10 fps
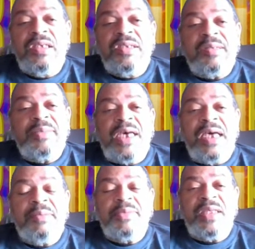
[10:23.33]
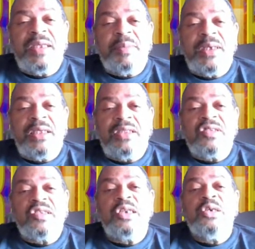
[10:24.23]
Sometimes that
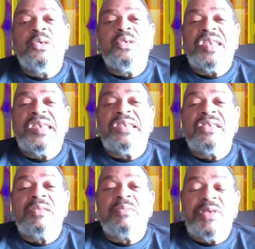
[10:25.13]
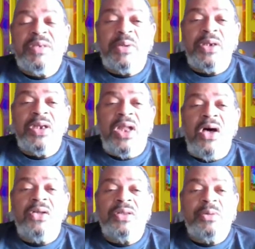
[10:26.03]
means losing some people
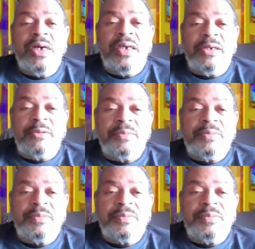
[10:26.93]
along the way,